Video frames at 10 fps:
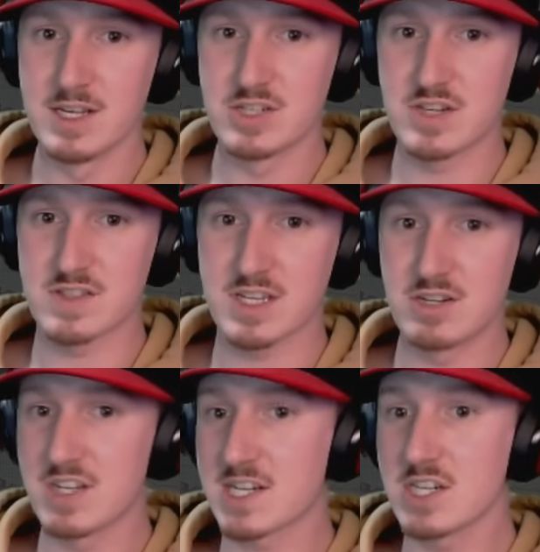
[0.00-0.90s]
Jeff
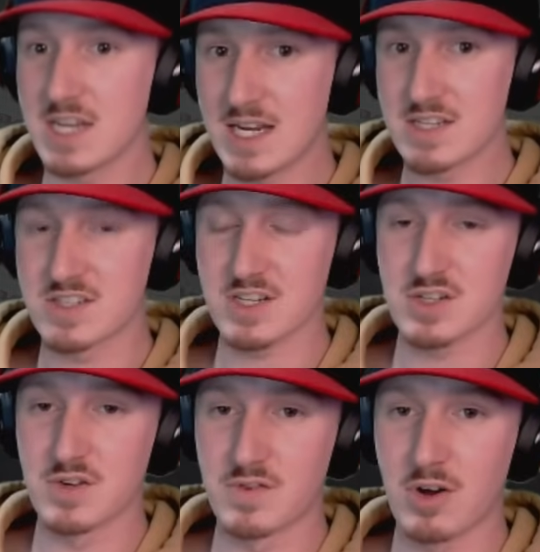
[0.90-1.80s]
Skinner is actually an
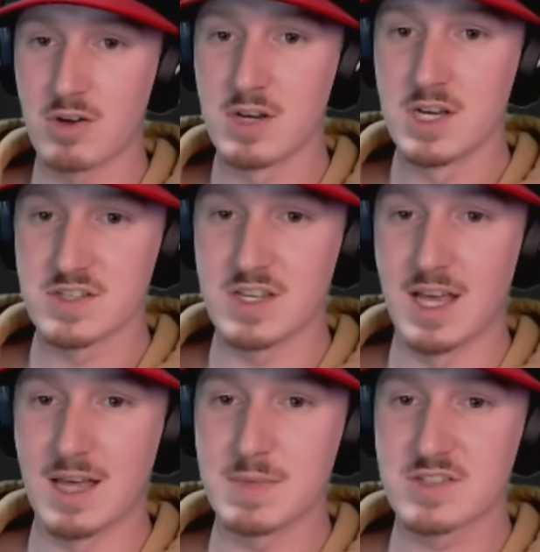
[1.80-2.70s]
86 overall, so
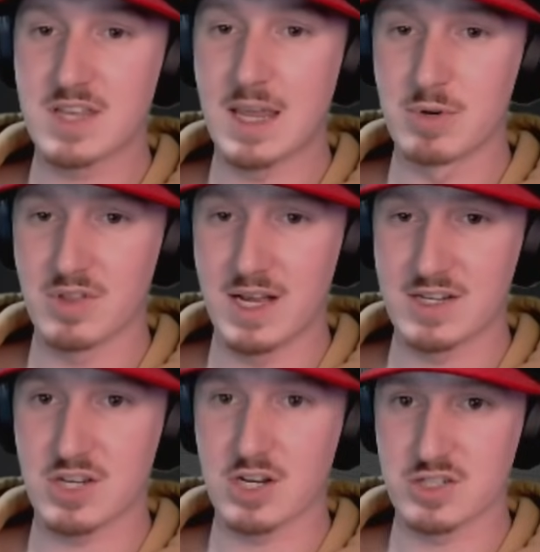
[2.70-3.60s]
yeah, that means Gabriel
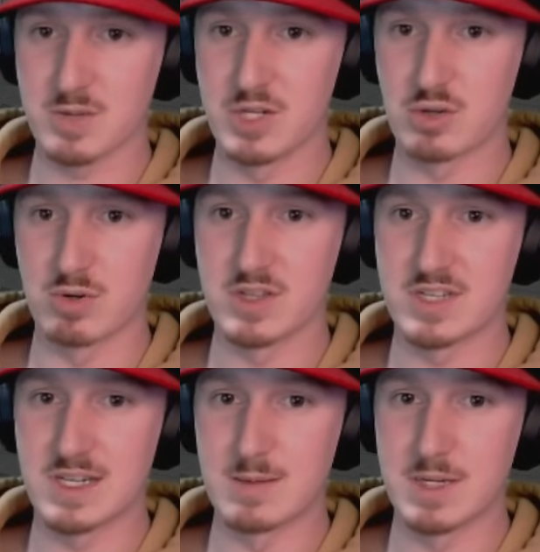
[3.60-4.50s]
Landeskog is going to be joining the
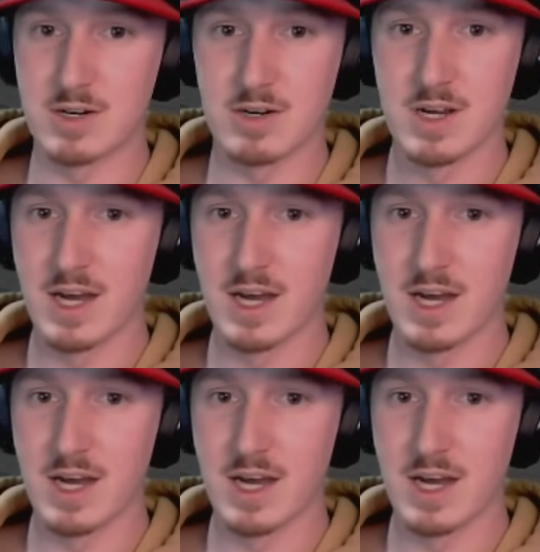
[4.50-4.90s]
team here.